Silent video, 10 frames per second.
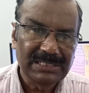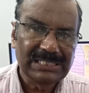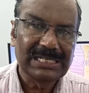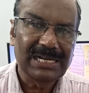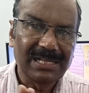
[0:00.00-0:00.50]

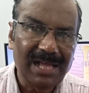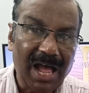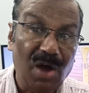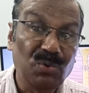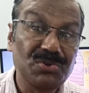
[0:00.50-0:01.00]
They are
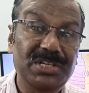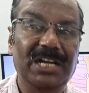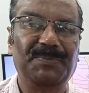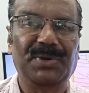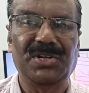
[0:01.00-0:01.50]
the
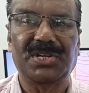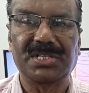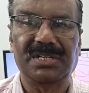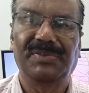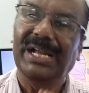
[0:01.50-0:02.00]
outside
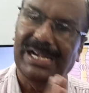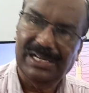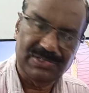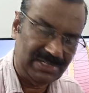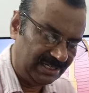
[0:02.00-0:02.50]
projections of the
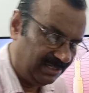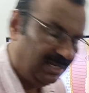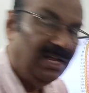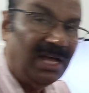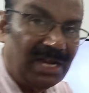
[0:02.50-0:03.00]
intestine
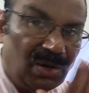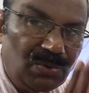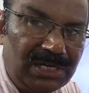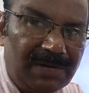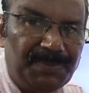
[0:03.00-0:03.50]
or
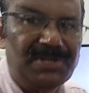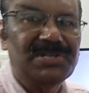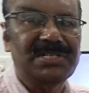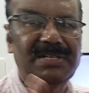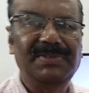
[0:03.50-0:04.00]
outer
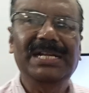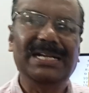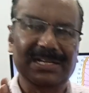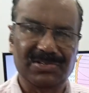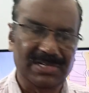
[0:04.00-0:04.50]
projections of the
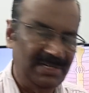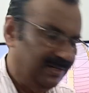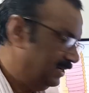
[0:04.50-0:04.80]
intestine.